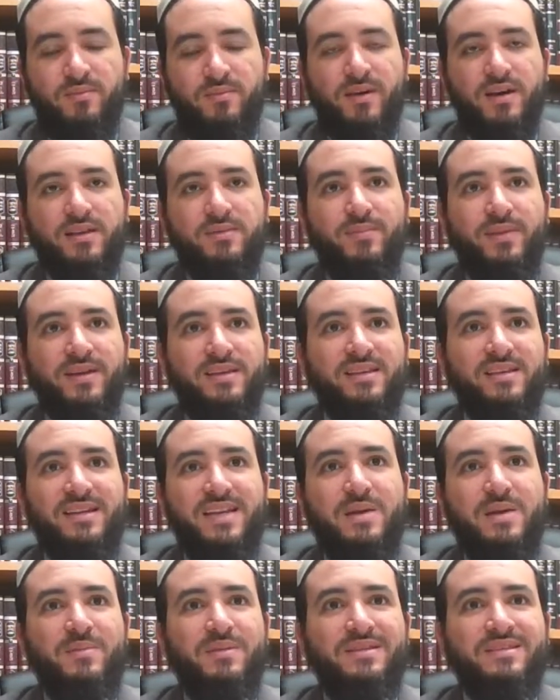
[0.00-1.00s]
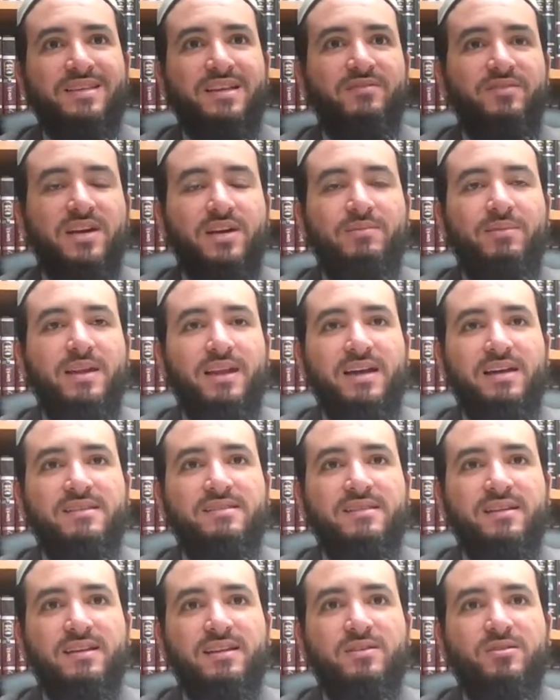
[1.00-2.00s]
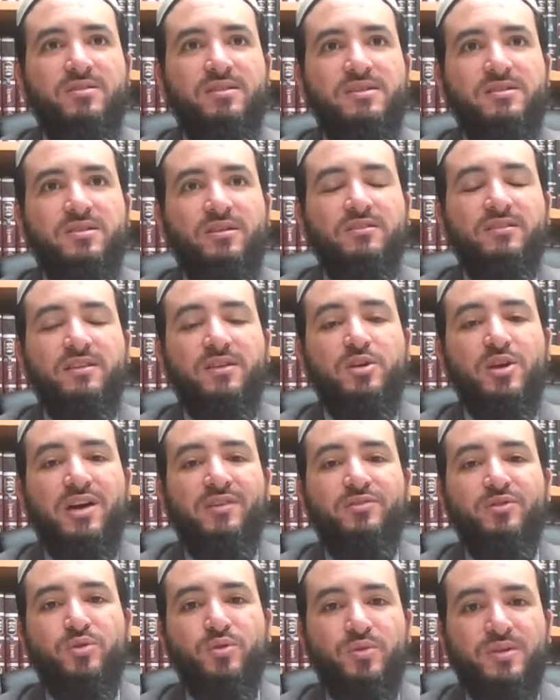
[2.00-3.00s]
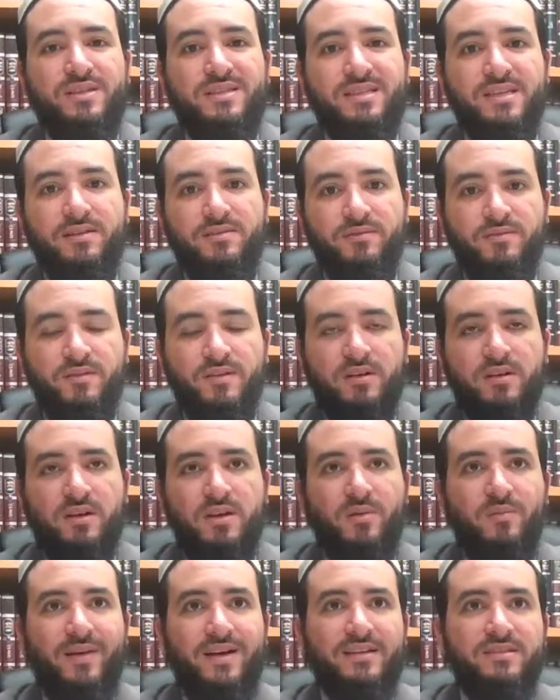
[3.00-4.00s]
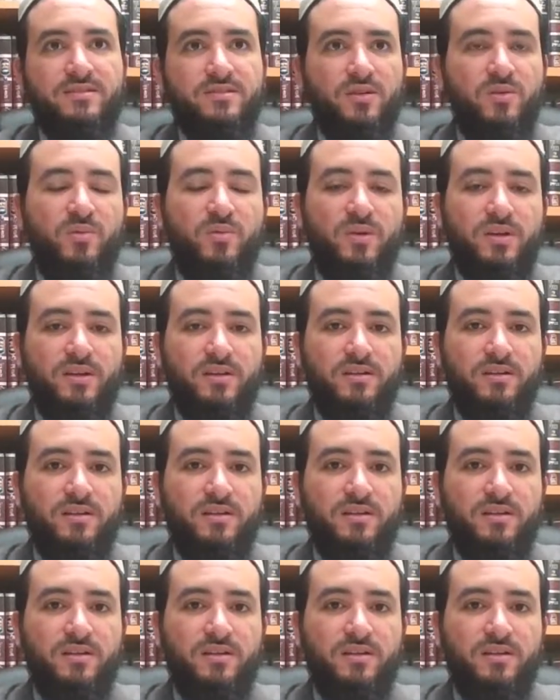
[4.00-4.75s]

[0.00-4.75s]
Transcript: By the name itself, Kabbalah is telling you there is something that you have to receive by someone.